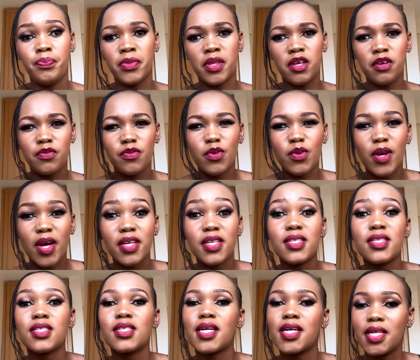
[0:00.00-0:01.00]
If you
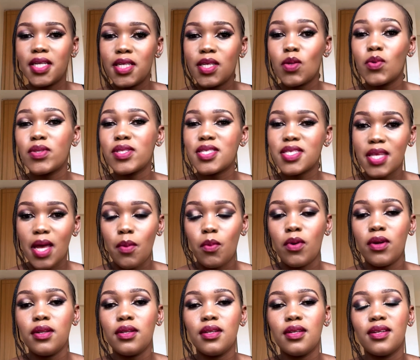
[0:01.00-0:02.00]
can't click with
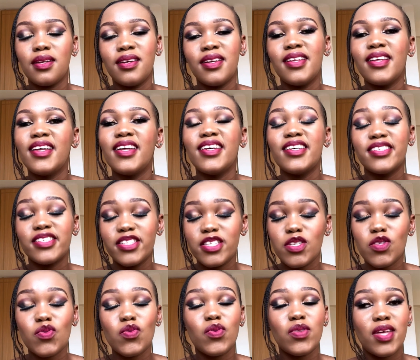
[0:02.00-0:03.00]
someone, just
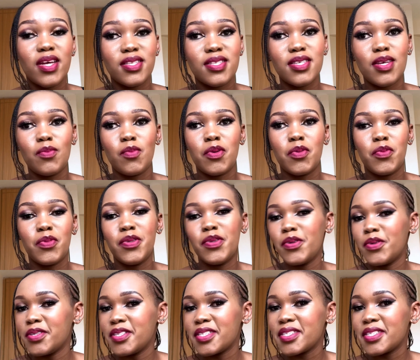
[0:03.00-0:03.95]
know that someone will not